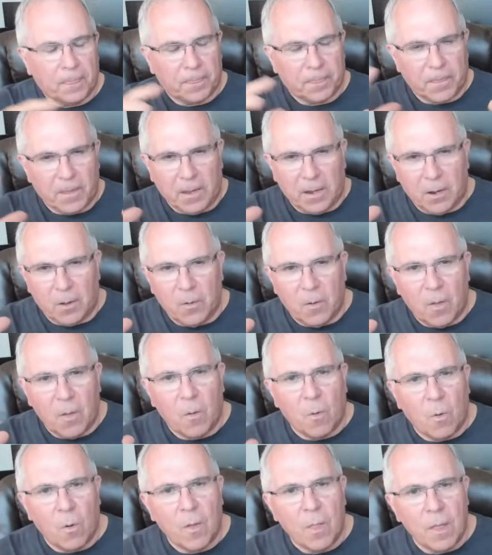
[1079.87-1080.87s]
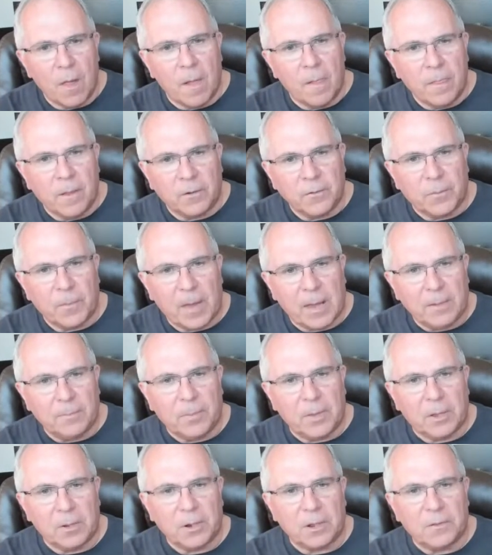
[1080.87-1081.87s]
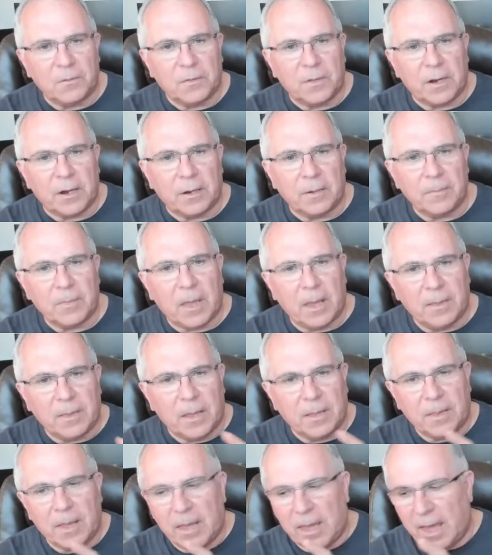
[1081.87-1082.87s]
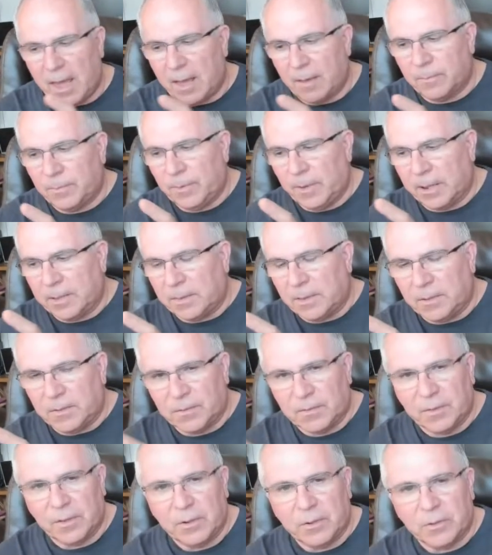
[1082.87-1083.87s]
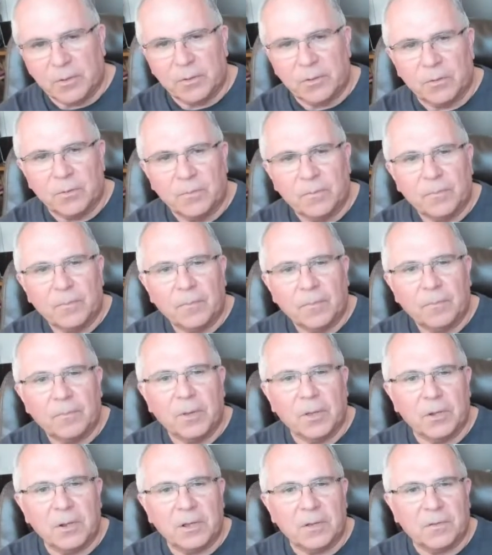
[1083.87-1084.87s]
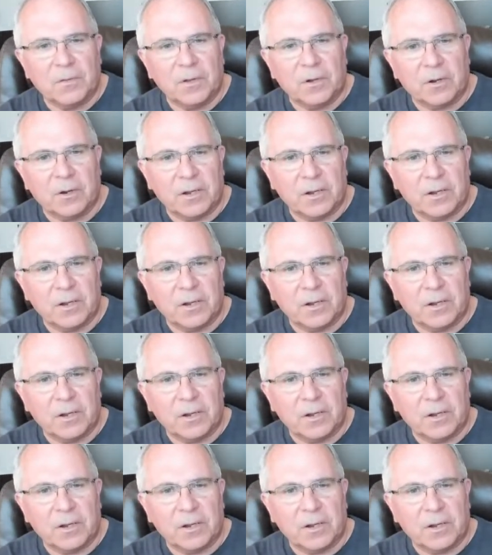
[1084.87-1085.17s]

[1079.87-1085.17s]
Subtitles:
there's main buildings there, and then they have like these little buildings that are